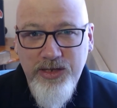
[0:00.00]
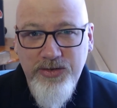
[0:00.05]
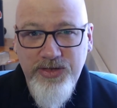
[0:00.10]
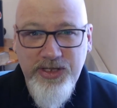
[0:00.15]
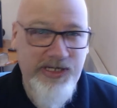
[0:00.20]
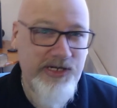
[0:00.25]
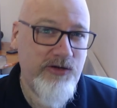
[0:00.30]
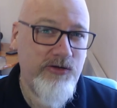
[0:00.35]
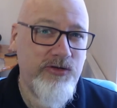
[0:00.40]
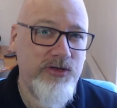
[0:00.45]

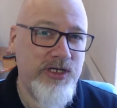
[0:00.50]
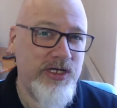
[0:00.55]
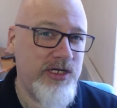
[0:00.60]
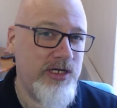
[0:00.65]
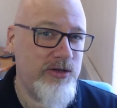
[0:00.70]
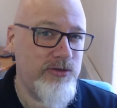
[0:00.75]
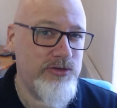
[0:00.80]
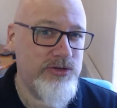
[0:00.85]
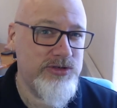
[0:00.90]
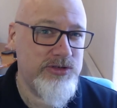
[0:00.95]
The girl on the
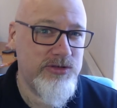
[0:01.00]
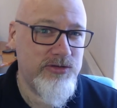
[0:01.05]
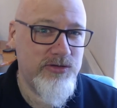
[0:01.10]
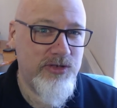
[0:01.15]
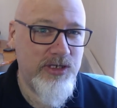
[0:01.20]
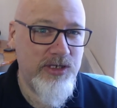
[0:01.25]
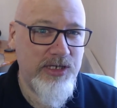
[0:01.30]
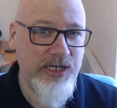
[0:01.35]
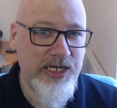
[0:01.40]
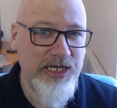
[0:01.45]
counter
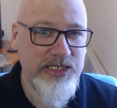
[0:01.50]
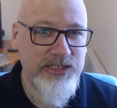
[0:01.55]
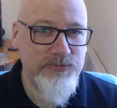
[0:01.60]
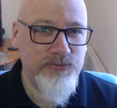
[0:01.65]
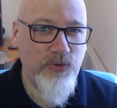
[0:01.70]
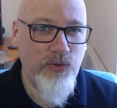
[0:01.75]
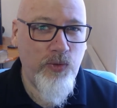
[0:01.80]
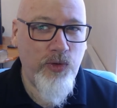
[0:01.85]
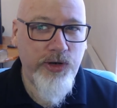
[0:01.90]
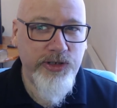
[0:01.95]
at
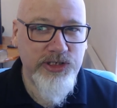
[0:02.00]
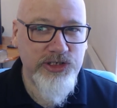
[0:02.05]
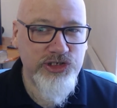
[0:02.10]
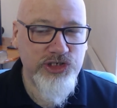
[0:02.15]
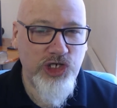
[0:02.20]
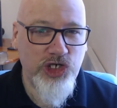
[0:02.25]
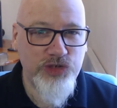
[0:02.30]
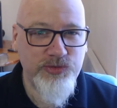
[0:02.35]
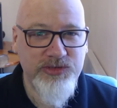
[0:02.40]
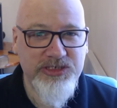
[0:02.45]
Expo wanted to
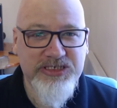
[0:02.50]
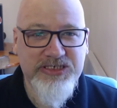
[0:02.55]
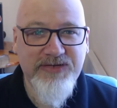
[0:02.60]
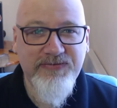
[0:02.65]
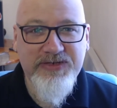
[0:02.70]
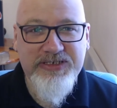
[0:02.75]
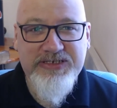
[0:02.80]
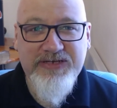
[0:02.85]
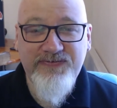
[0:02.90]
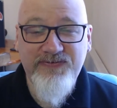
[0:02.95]
charge me
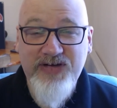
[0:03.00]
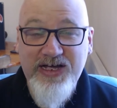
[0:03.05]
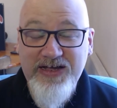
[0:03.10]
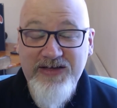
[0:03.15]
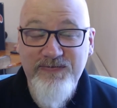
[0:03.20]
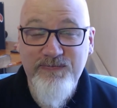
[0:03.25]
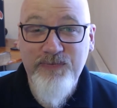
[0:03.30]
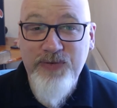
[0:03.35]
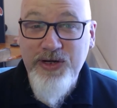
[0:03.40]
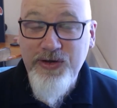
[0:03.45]

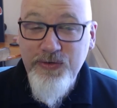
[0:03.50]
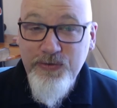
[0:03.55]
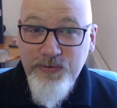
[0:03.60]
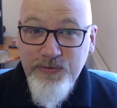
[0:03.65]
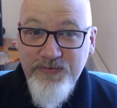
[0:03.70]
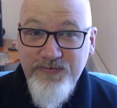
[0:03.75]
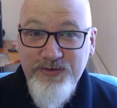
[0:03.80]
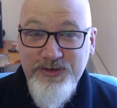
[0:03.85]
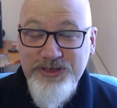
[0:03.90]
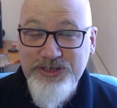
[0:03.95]

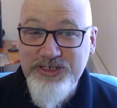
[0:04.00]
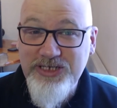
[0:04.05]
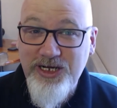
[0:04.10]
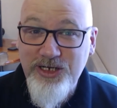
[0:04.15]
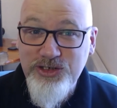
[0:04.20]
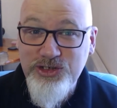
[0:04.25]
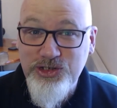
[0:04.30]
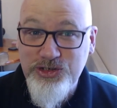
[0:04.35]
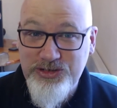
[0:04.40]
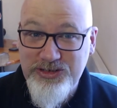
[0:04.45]
£75 for a
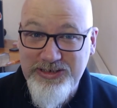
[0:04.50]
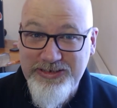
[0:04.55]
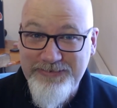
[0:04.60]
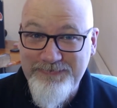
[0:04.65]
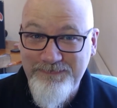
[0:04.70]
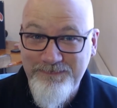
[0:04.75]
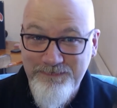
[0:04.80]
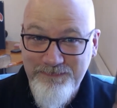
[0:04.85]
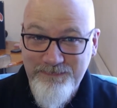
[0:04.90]
starter kit.